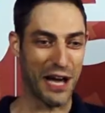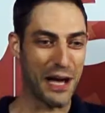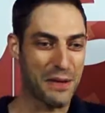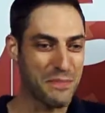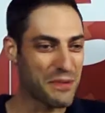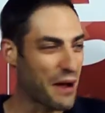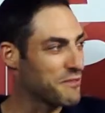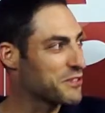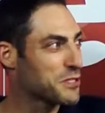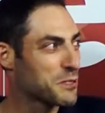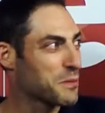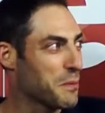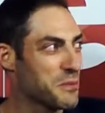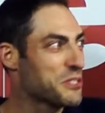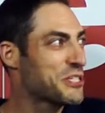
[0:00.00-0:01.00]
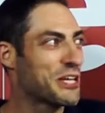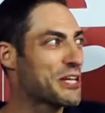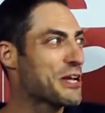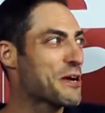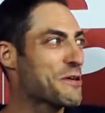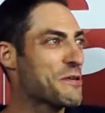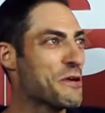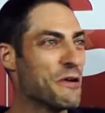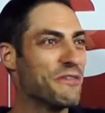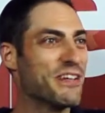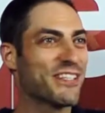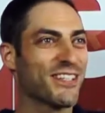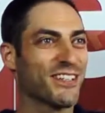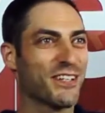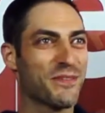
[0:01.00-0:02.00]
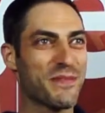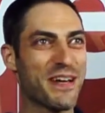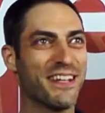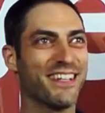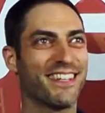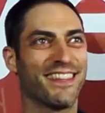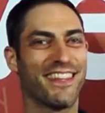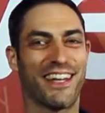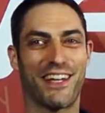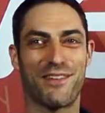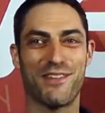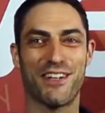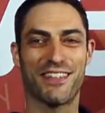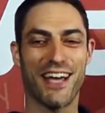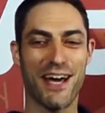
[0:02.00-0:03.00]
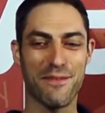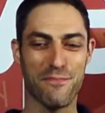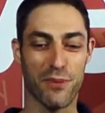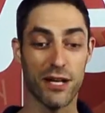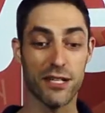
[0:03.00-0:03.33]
lie, I'm, I'm, just I'm just sitting here nervous a little bit thinking about that.